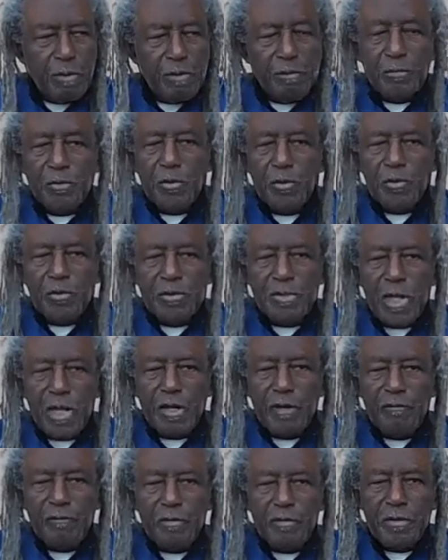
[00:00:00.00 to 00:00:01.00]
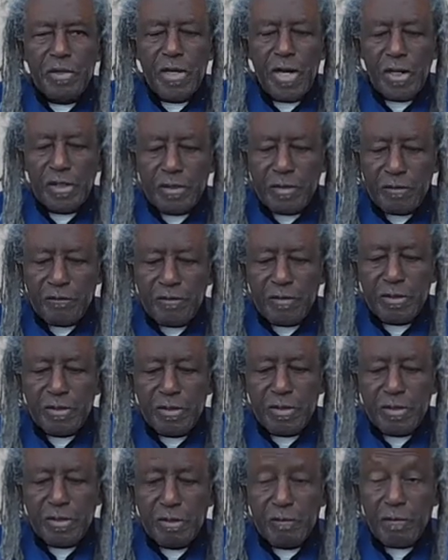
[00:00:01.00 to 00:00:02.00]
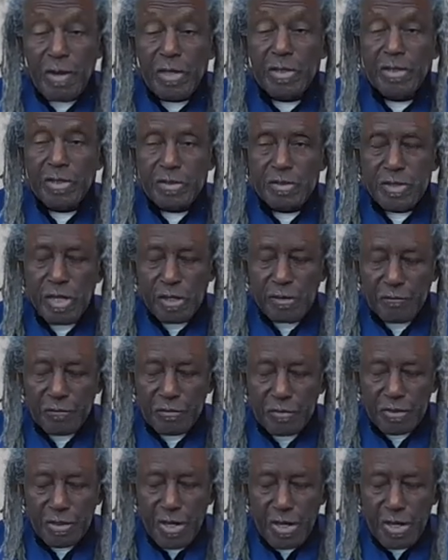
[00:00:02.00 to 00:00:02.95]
pro-slavery activity and of anti-slavery